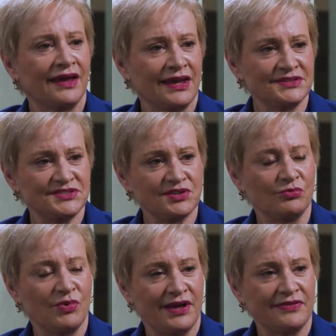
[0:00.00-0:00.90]
it's the
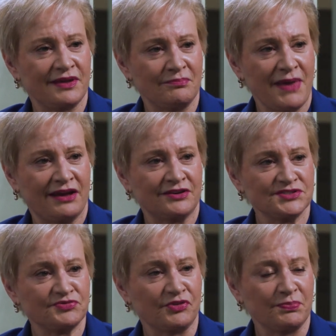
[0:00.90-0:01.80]
one that
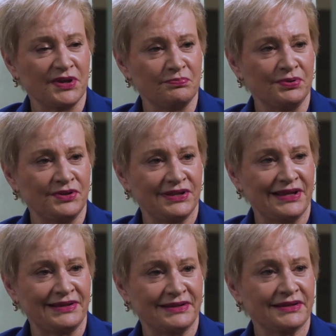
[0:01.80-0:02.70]
matters for people